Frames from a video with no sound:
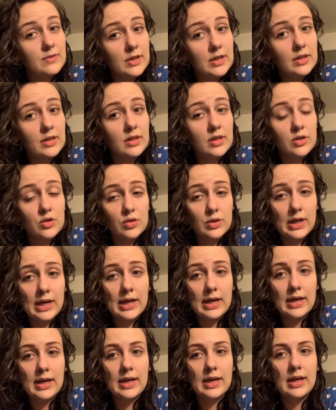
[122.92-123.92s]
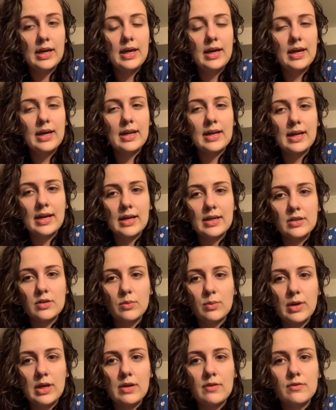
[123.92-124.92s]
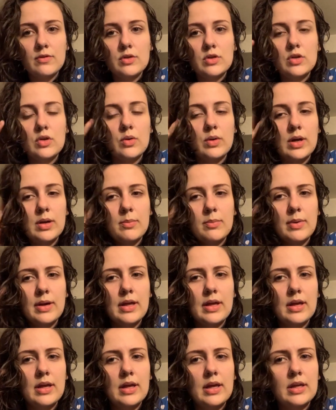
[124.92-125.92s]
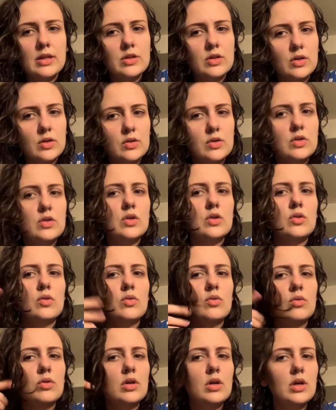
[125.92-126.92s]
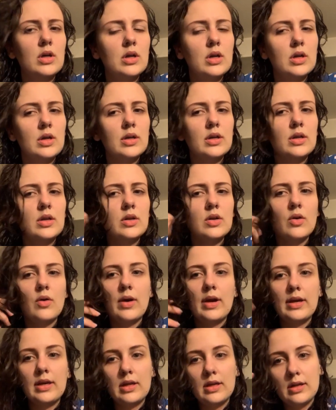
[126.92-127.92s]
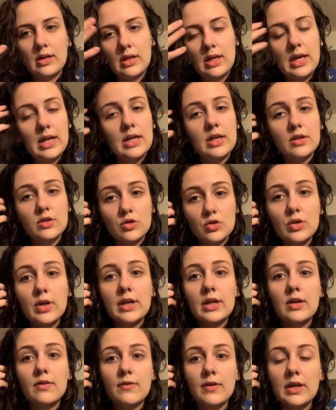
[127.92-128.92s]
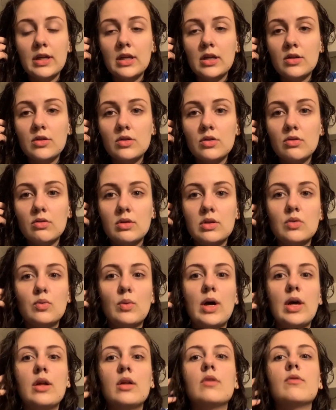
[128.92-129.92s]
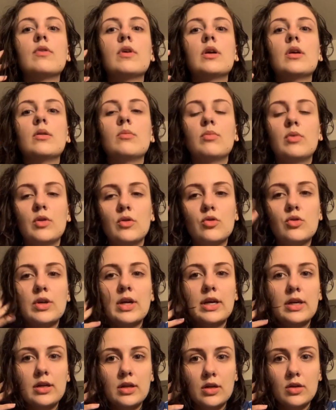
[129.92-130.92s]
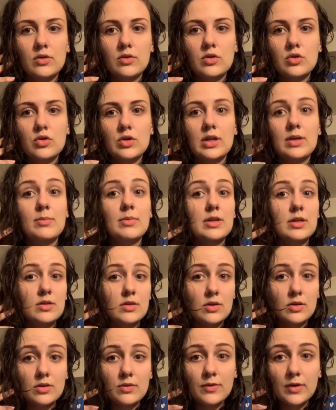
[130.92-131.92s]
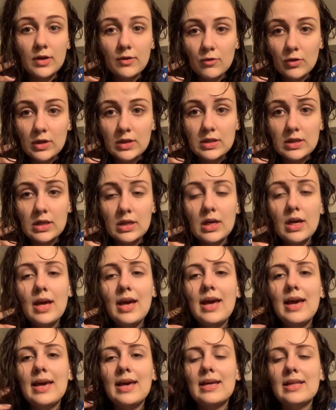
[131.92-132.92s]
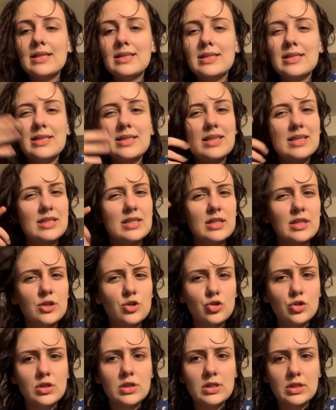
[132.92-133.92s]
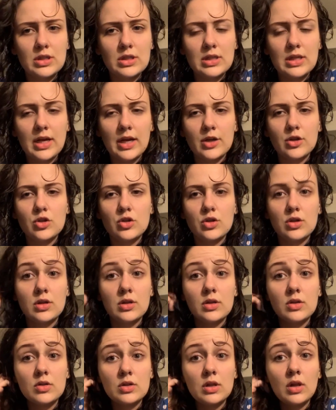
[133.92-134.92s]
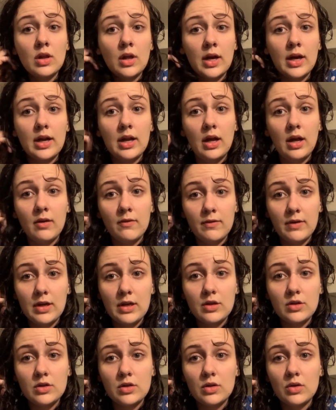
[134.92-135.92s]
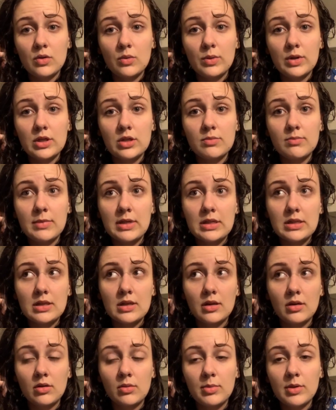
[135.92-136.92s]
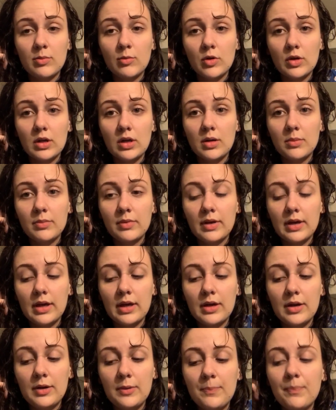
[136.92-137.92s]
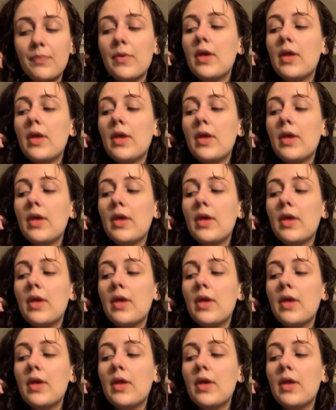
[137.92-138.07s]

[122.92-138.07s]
fairly dry, and it has a wave to it, but it's also, you know, I can get it straight if I need to as well, and if I blow dry it, it goes straight, but it's also very frizzy. It's an interesting texture, and there's a lot of it too, which makes it a little bit more complicated.